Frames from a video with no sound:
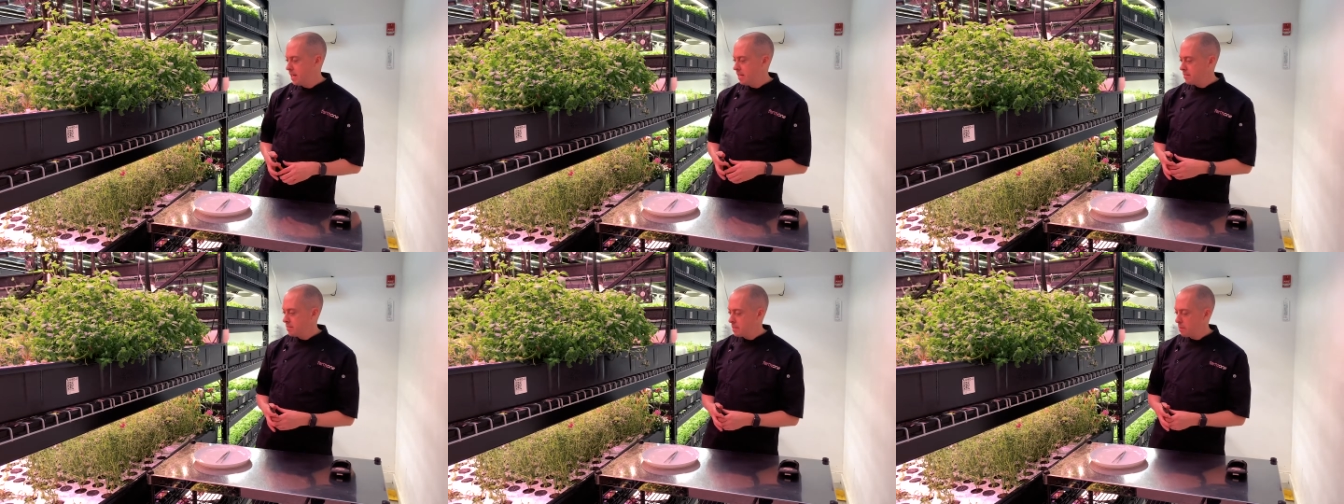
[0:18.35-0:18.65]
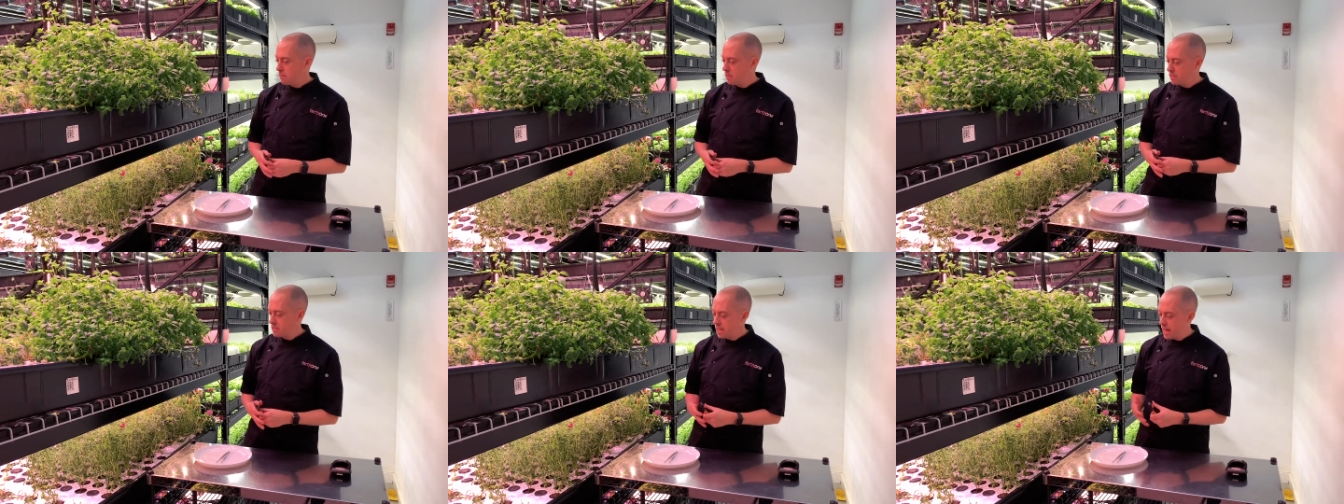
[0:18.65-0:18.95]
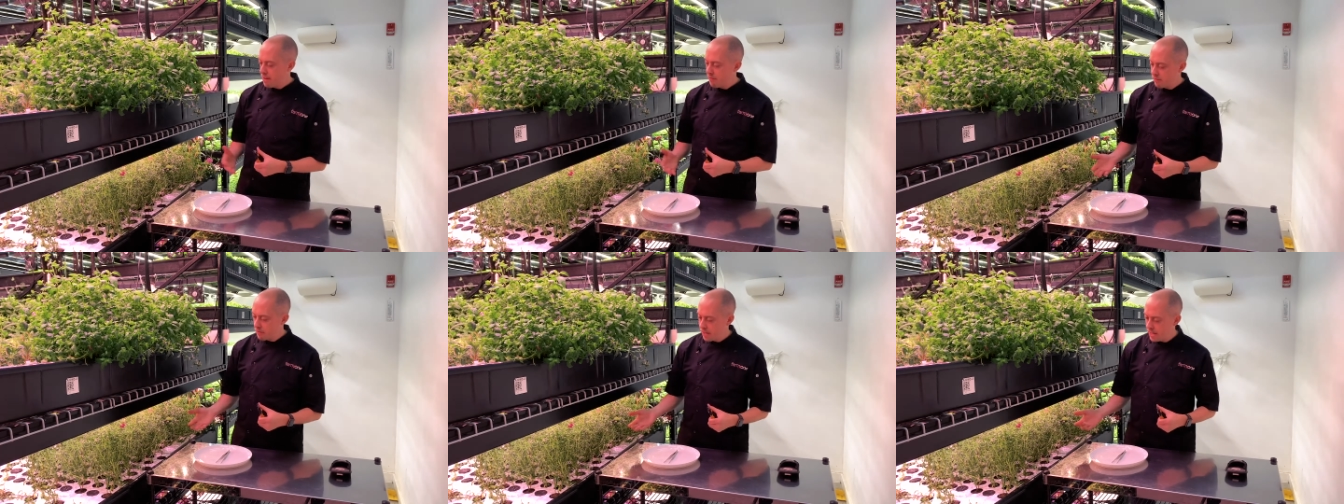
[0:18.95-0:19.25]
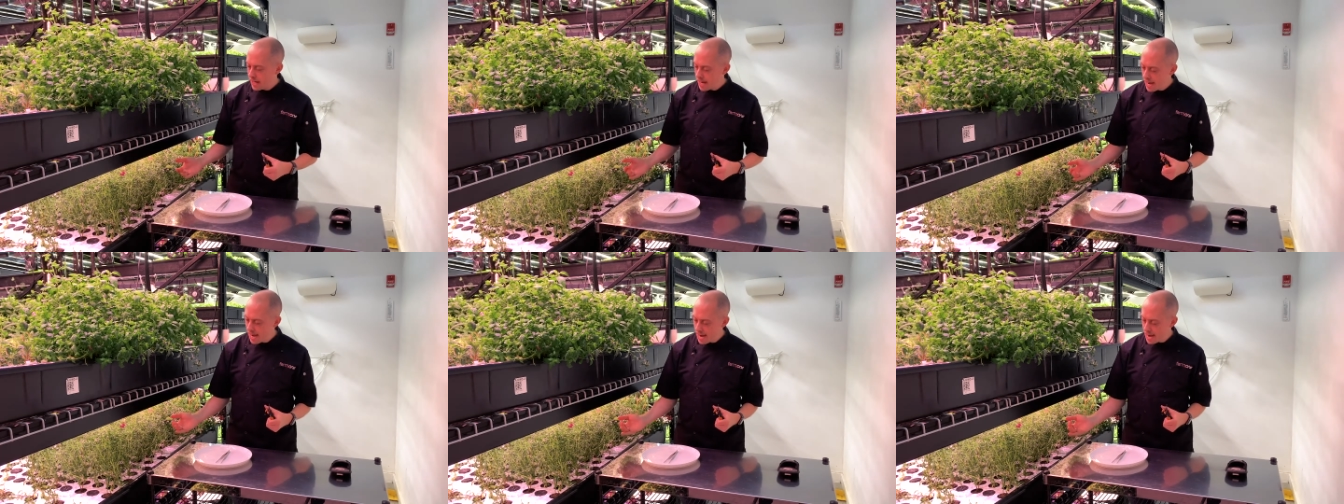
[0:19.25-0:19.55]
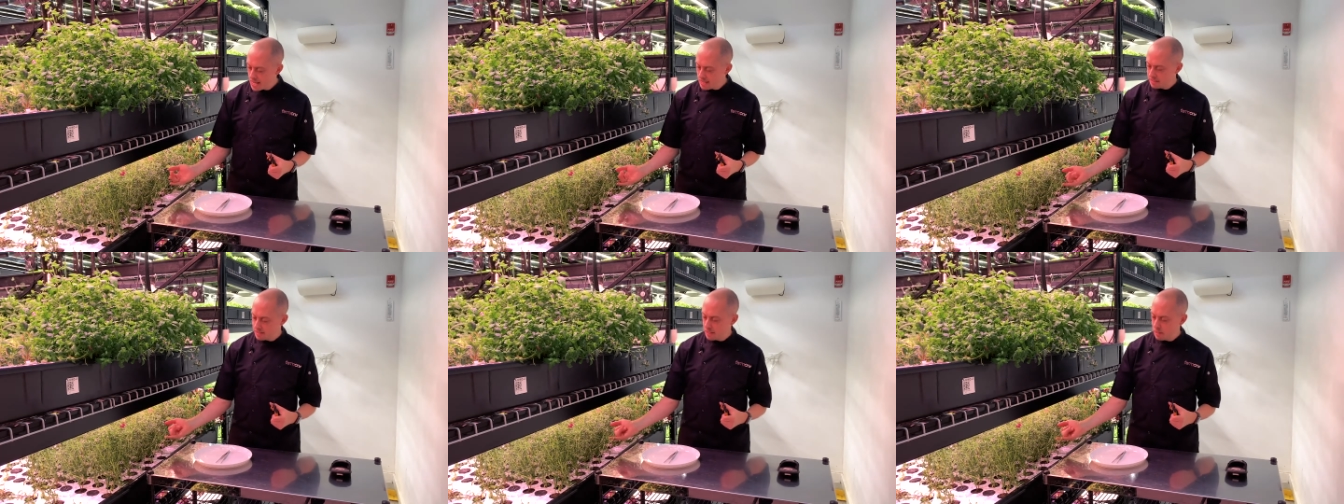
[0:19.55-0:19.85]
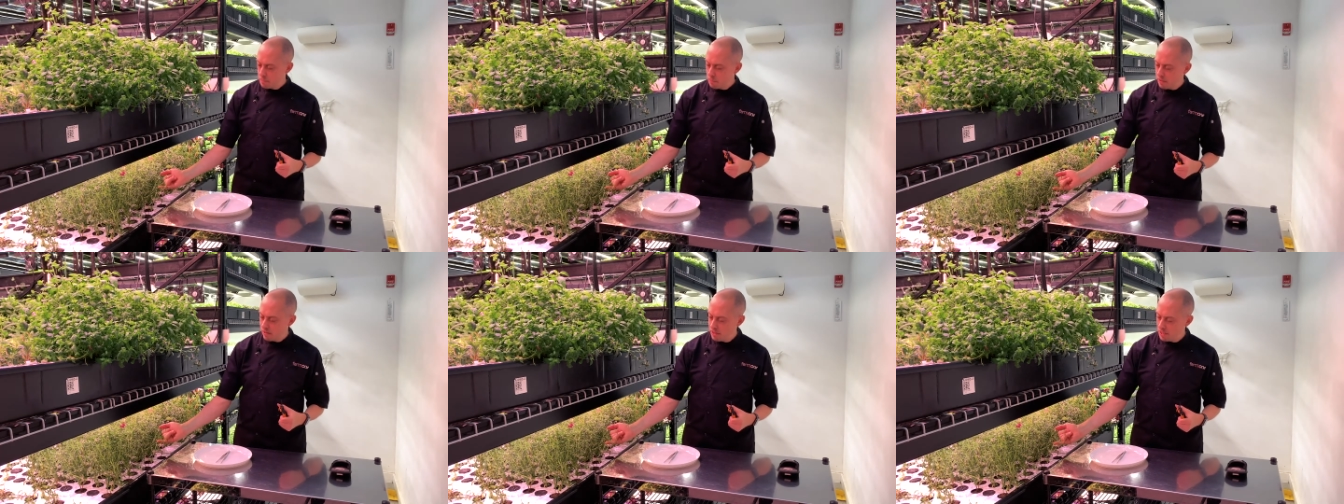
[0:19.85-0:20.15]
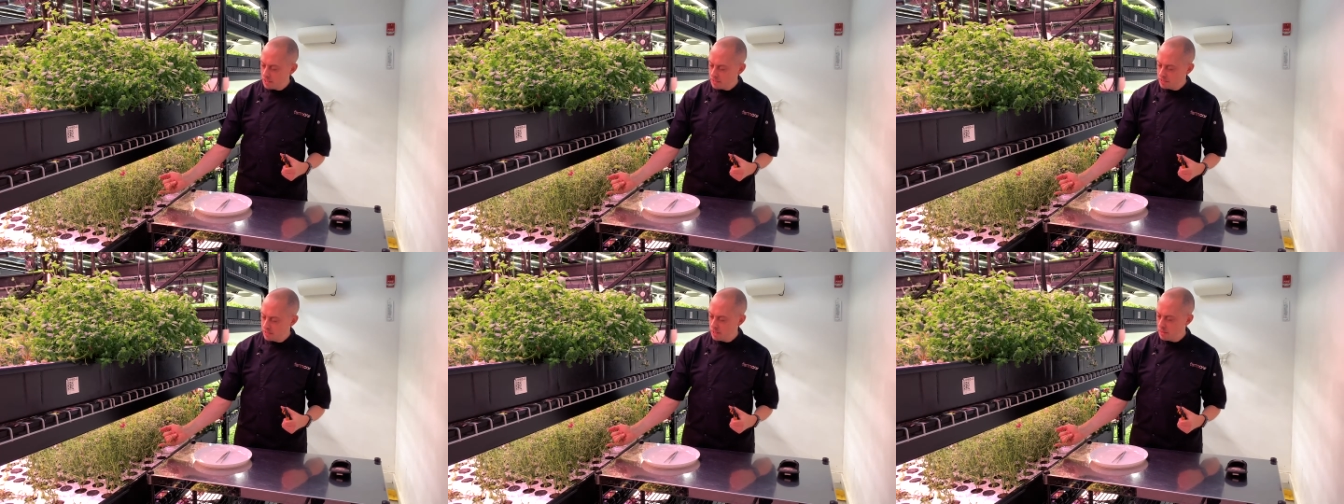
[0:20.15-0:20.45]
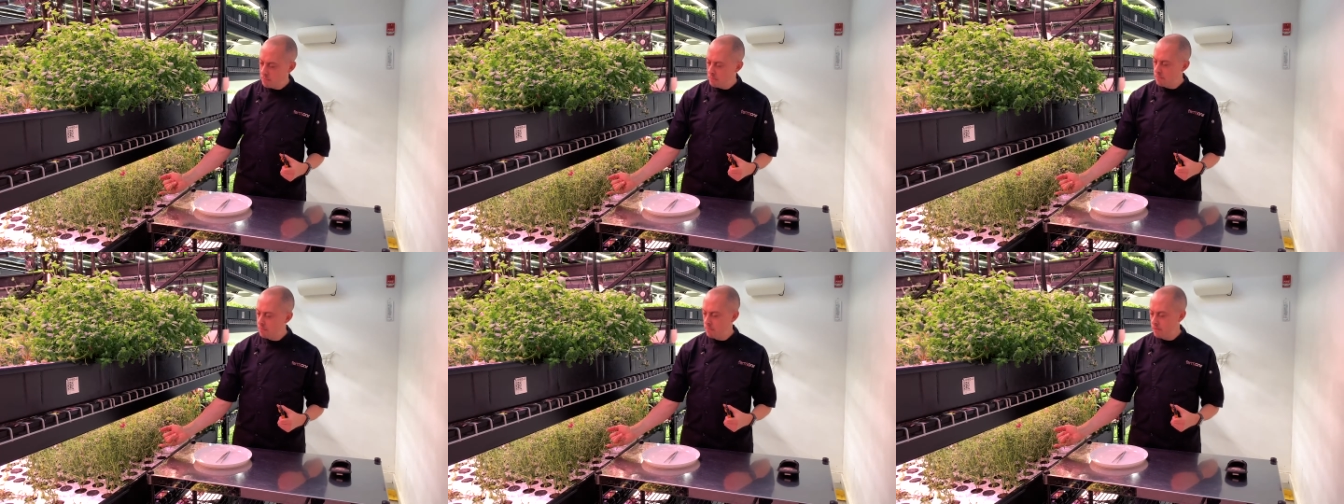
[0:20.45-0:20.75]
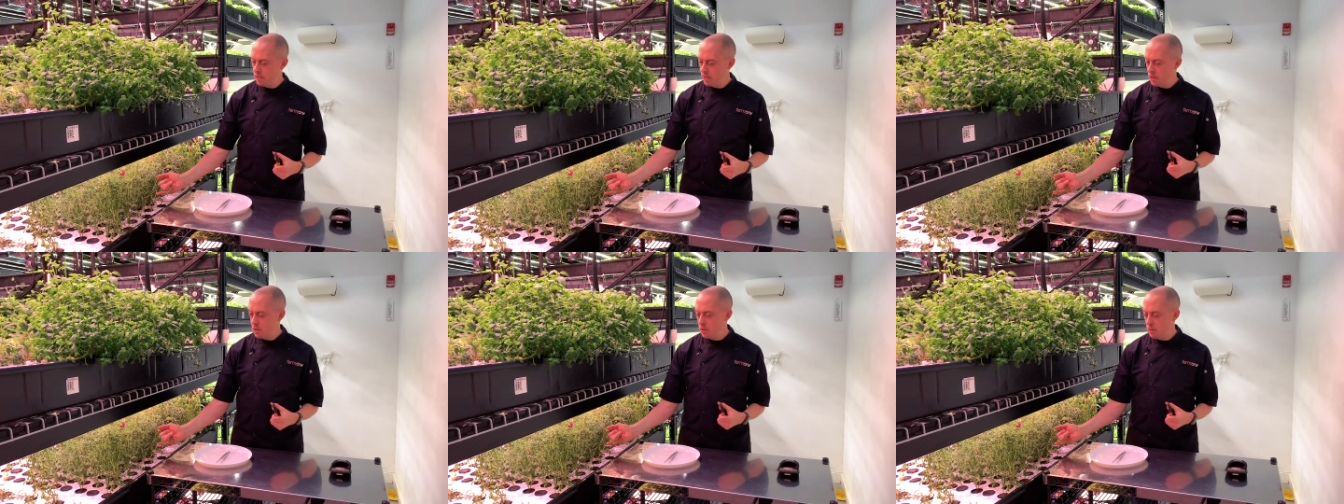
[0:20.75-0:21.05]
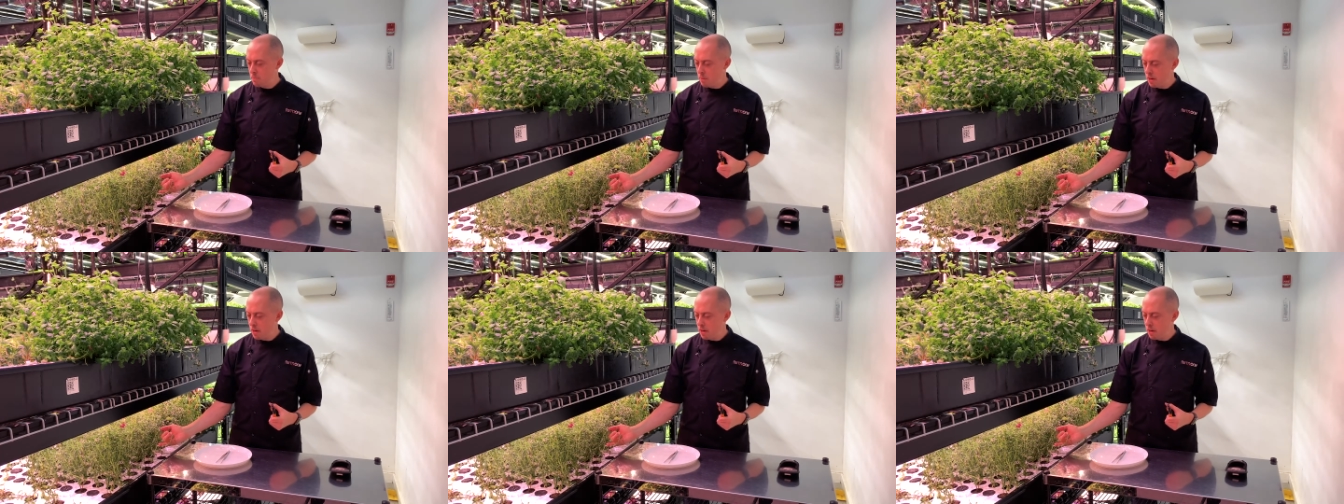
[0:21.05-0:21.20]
Summer savory has an appearance that, it